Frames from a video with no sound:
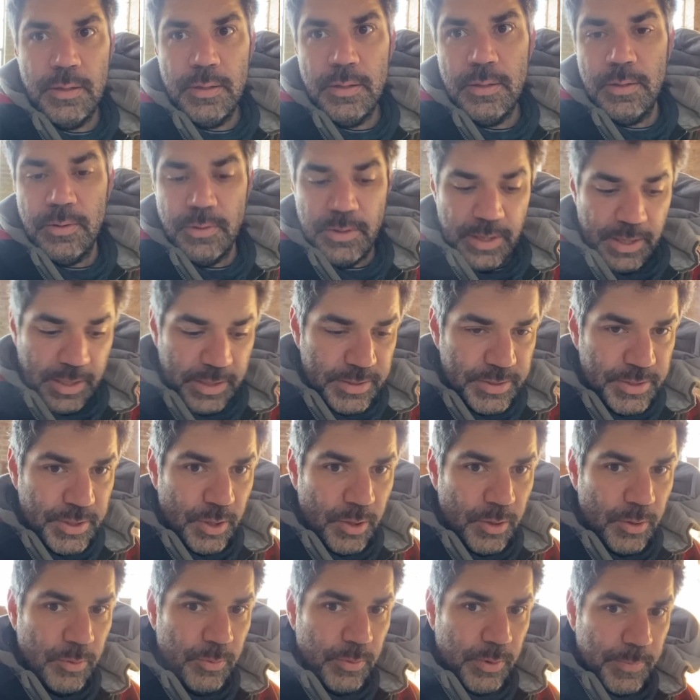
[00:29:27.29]
Okay,
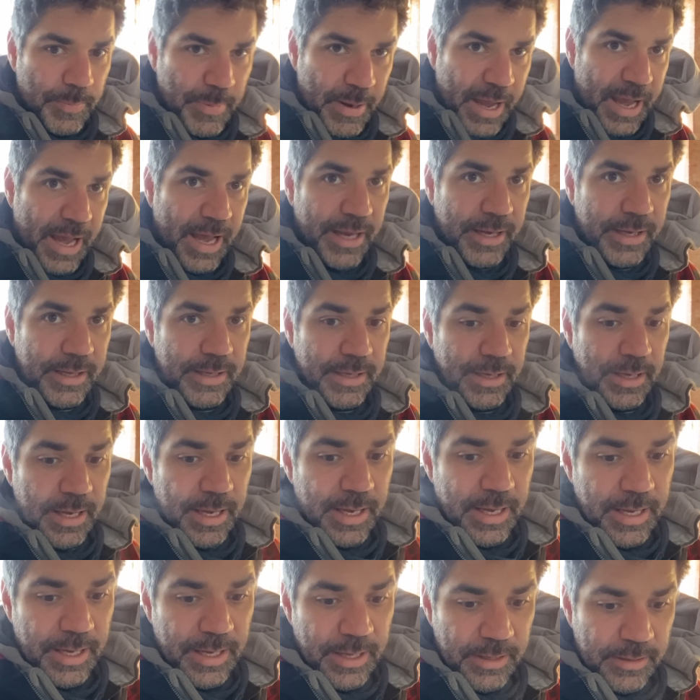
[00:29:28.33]
so we're back.
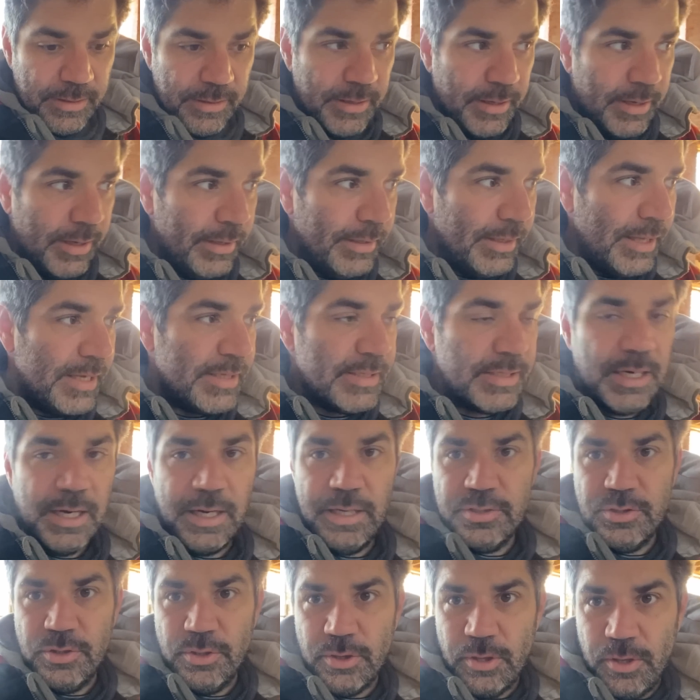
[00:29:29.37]
And uh, last night I
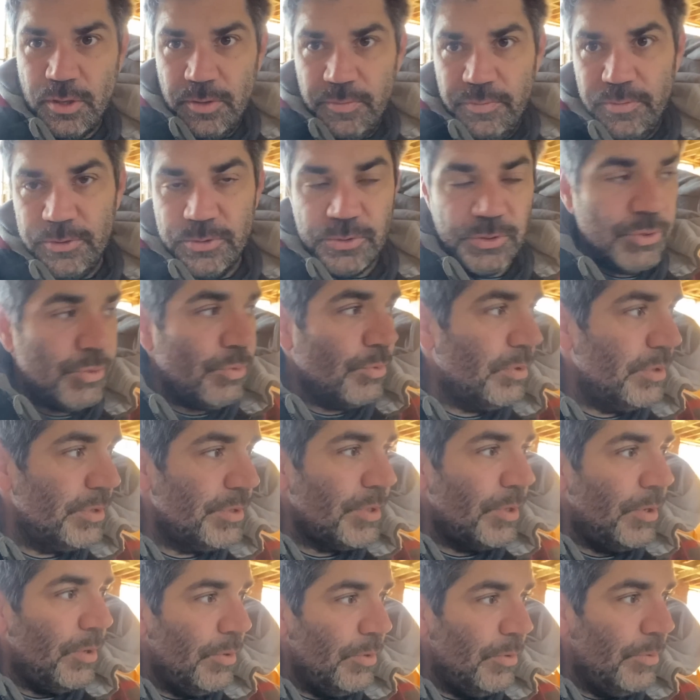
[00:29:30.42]
took all those drawers
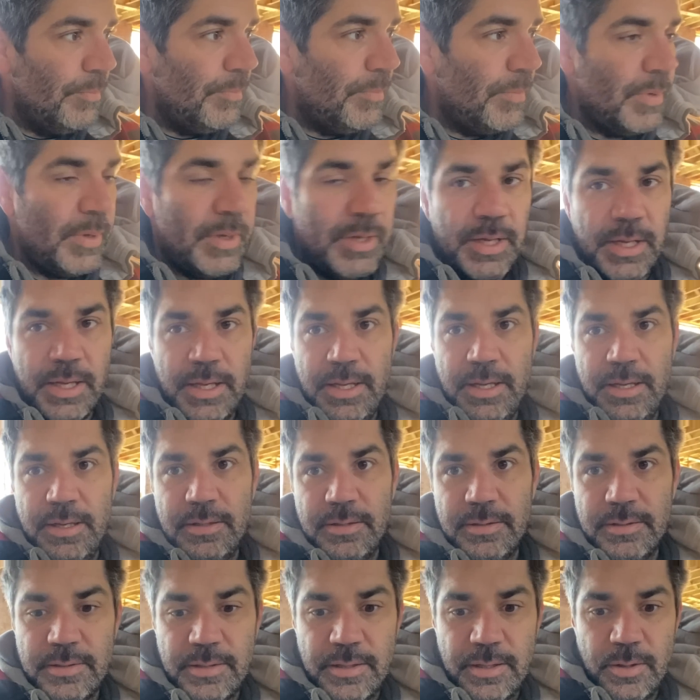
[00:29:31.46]
home
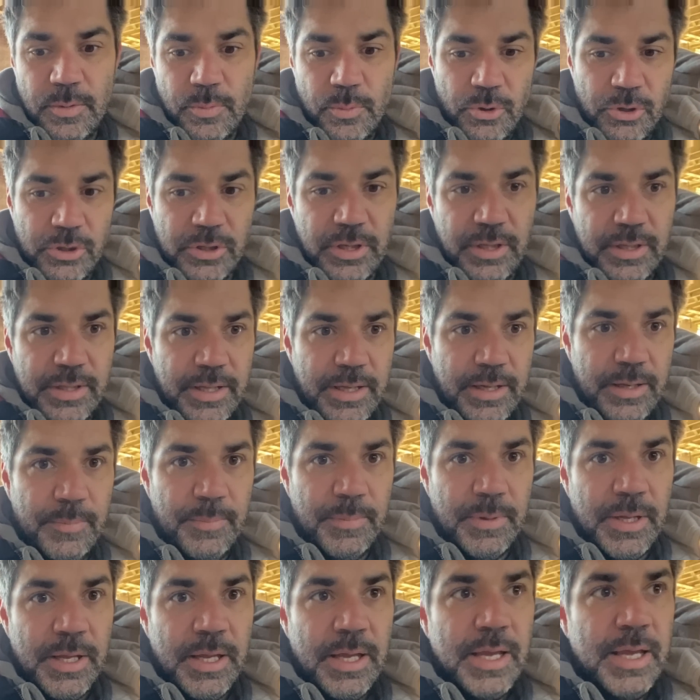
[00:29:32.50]
and uh, worked on them.
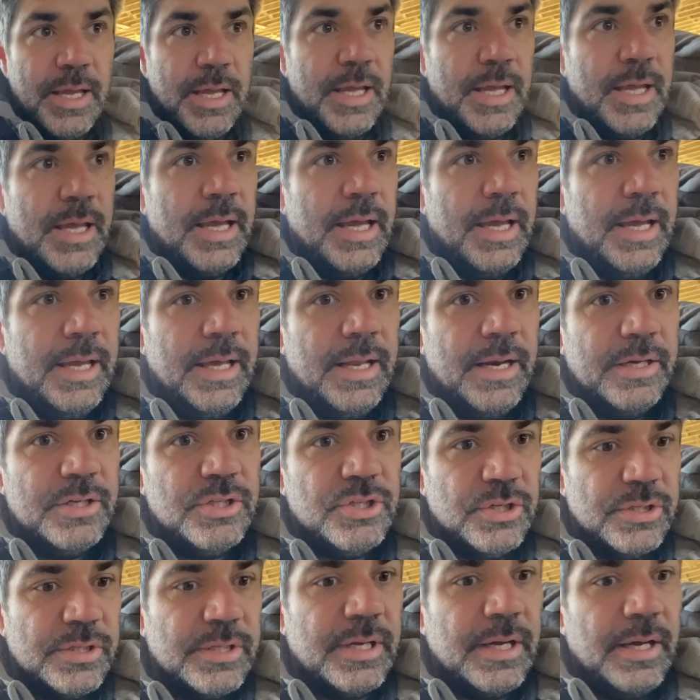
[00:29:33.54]
And I
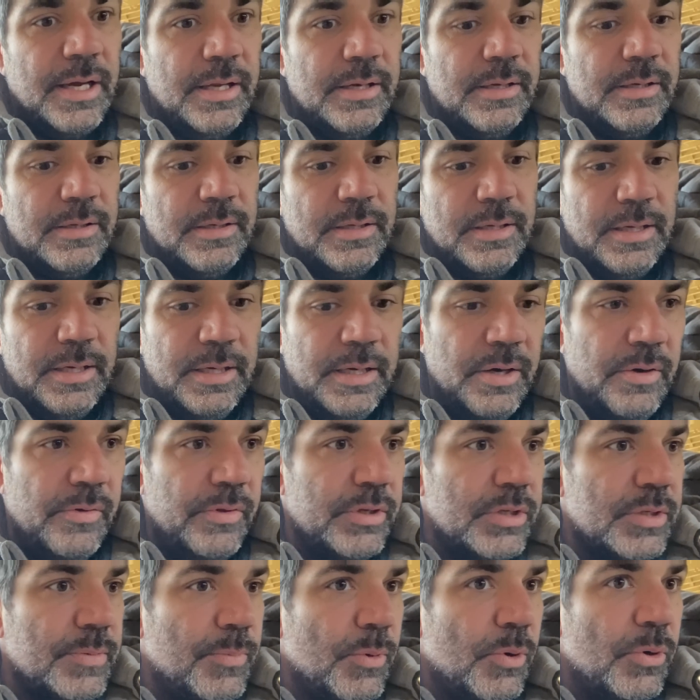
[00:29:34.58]
just got in here
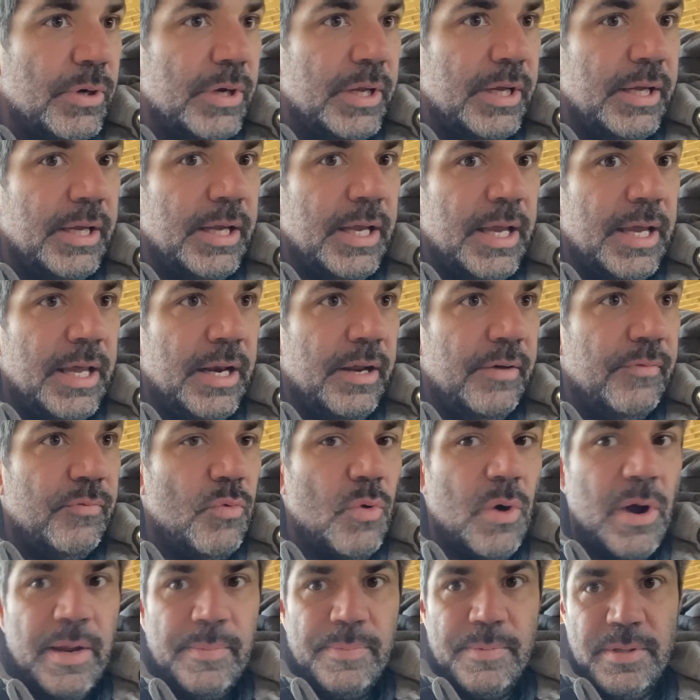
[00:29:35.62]
this morning and I've
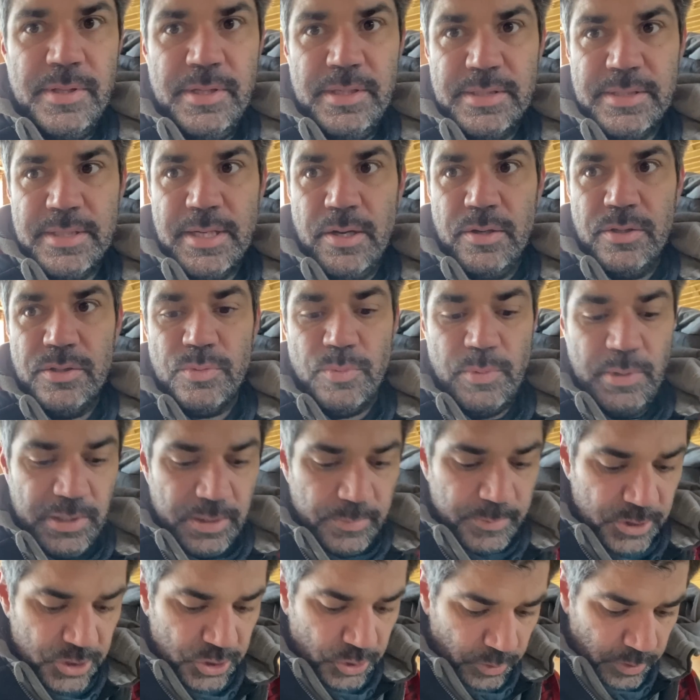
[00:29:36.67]
wiped this down as well. Let
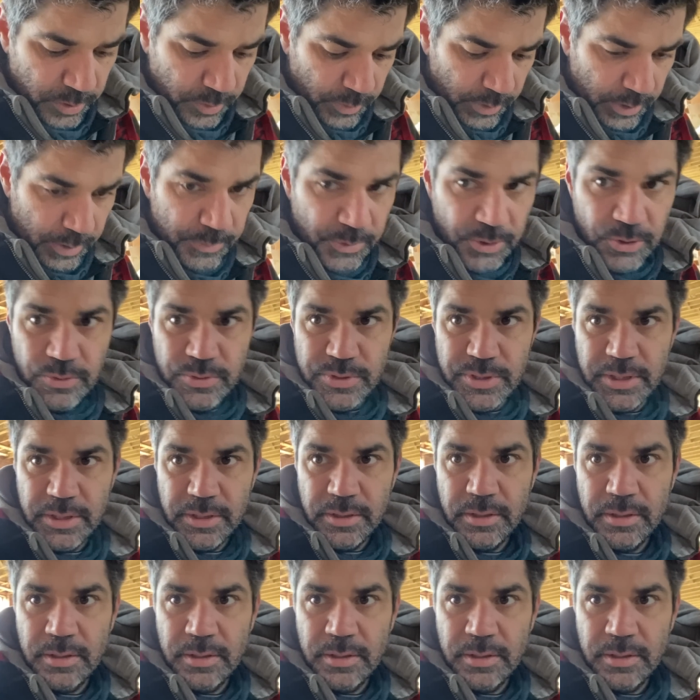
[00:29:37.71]
me show you what I'm using.